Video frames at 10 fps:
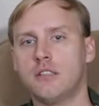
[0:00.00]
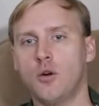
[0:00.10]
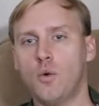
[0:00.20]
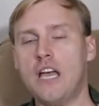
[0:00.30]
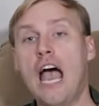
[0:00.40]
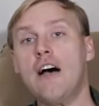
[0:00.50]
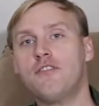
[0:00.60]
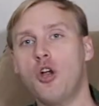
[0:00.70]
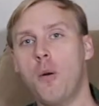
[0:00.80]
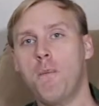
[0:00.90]
We
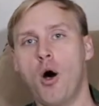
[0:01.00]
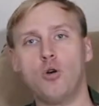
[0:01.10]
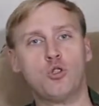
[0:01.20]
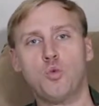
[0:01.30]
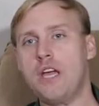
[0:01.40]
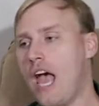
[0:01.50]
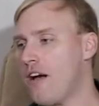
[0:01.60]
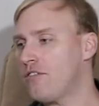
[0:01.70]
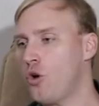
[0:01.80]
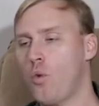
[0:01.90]
have no boats. We
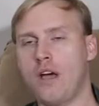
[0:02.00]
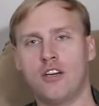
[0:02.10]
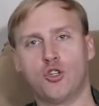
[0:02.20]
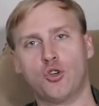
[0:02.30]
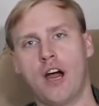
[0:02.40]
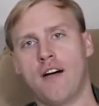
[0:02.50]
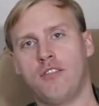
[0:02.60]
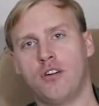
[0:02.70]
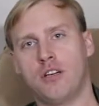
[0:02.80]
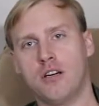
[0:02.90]
have no way to
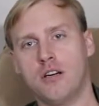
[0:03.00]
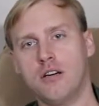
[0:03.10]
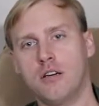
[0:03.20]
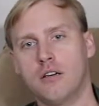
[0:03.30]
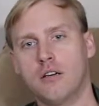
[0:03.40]
travel here.